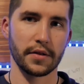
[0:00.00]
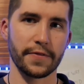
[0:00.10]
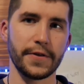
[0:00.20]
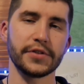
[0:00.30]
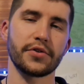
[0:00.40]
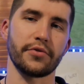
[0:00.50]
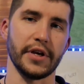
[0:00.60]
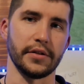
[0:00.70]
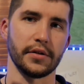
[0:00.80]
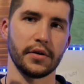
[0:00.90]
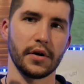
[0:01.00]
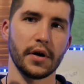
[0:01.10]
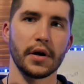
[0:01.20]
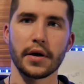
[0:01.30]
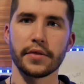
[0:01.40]
the screen.
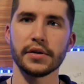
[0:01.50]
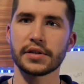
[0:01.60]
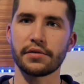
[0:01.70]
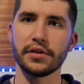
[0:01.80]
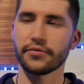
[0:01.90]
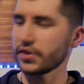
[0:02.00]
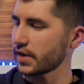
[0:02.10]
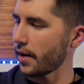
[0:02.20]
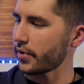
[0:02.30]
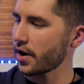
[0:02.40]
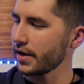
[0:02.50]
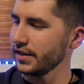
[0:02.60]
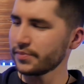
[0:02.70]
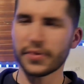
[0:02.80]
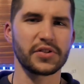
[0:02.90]
The screen of this camera
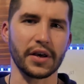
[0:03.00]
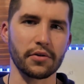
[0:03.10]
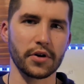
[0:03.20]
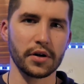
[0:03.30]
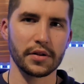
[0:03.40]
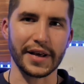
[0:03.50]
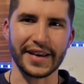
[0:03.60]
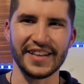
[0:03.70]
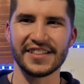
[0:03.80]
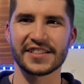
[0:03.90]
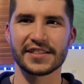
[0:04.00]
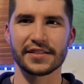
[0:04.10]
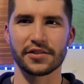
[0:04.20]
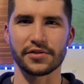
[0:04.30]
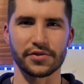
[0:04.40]
is particular, like it's
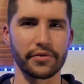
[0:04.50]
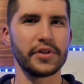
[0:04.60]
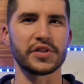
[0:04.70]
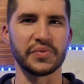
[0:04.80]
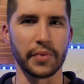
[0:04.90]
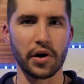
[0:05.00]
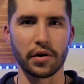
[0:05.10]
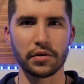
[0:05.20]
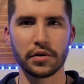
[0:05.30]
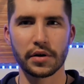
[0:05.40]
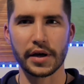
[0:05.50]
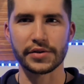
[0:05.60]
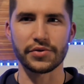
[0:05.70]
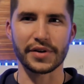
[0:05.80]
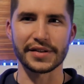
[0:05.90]
it's really small,
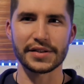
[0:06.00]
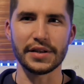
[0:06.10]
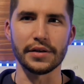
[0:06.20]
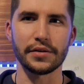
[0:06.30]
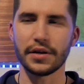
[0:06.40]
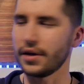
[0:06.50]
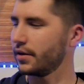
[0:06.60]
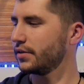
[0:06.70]
as you can see it here.